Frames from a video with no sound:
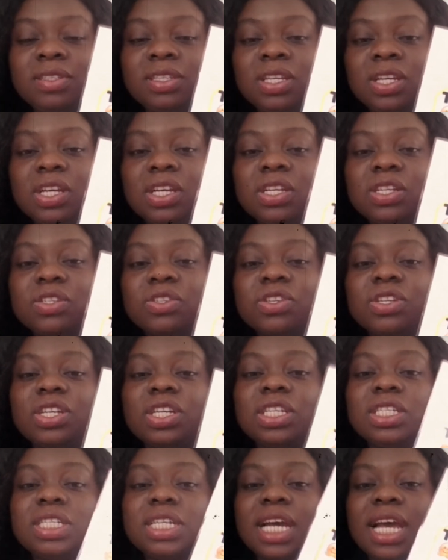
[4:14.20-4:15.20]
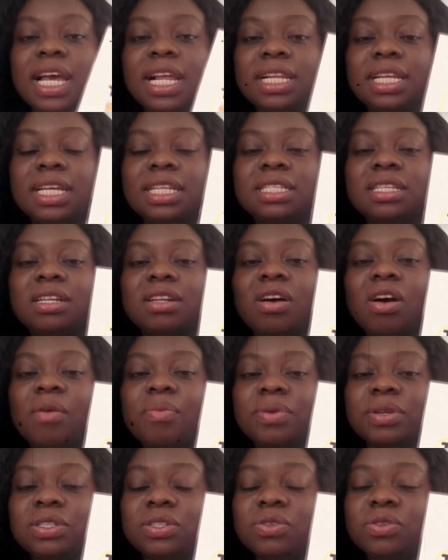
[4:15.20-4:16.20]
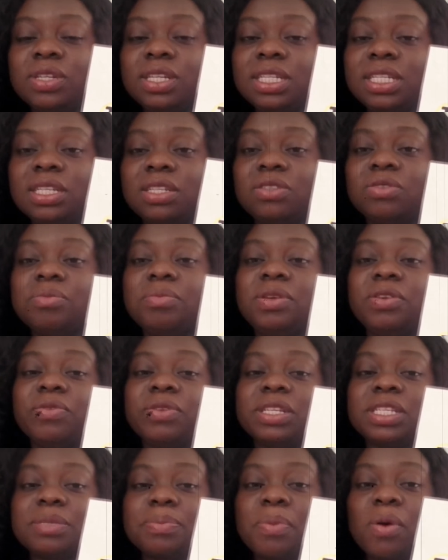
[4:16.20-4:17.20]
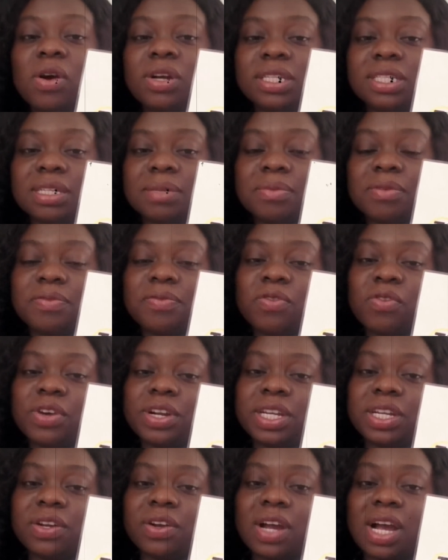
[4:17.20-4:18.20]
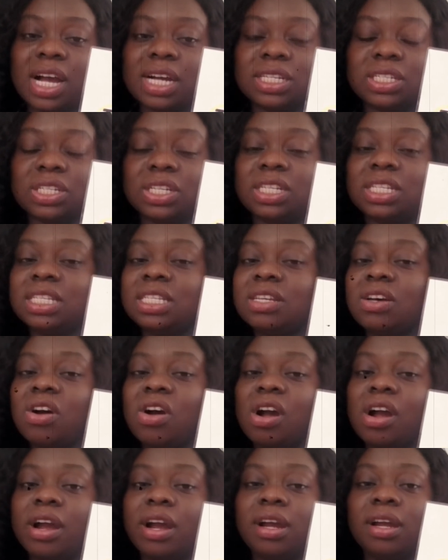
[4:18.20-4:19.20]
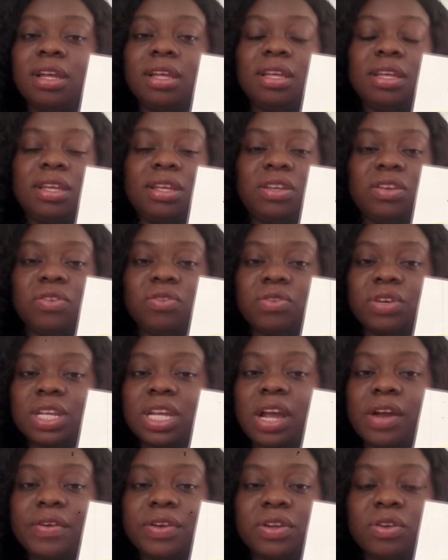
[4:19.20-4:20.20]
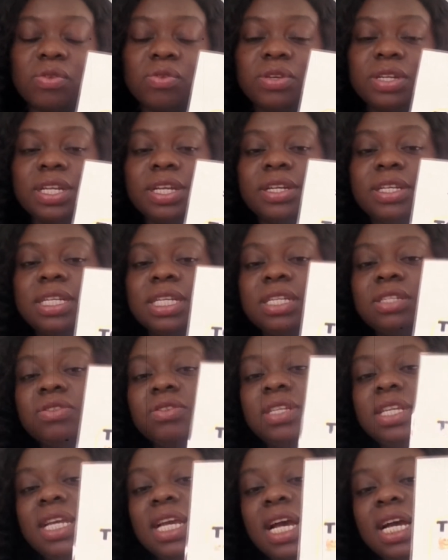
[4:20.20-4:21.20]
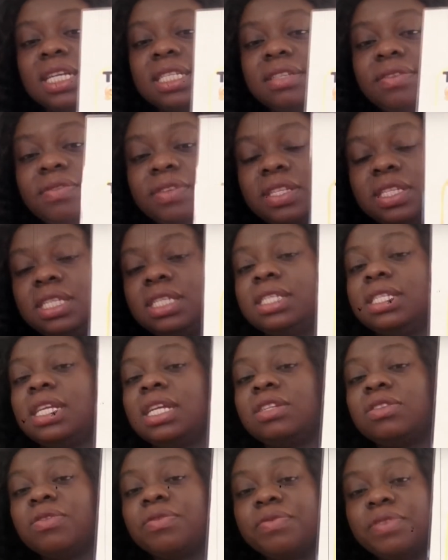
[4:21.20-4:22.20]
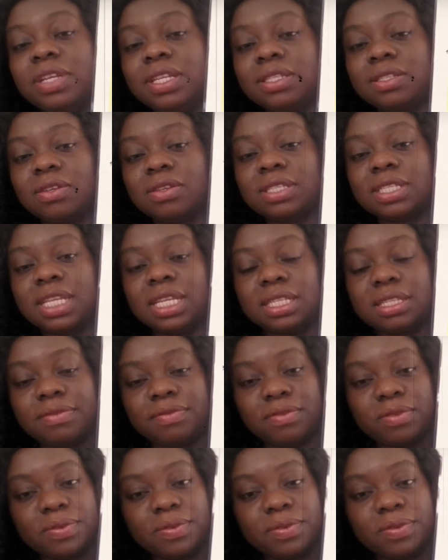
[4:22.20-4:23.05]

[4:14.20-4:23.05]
So your child gets an opportunity to be responsible for their actions or carrying out their day-to-day activities, and to feel successful